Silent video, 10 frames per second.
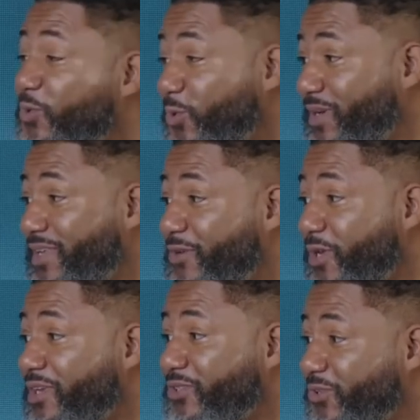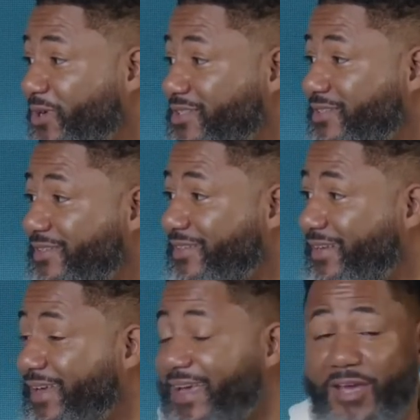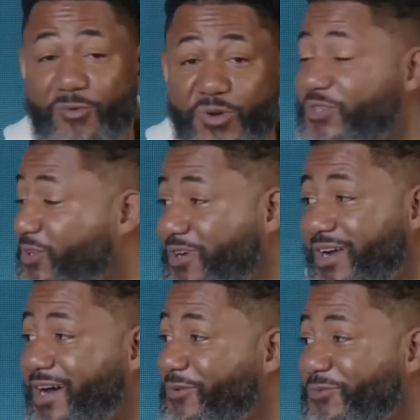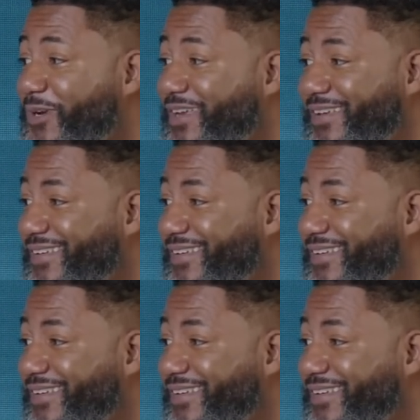you're going to need reconstruction. That's right. And we serve a God of re.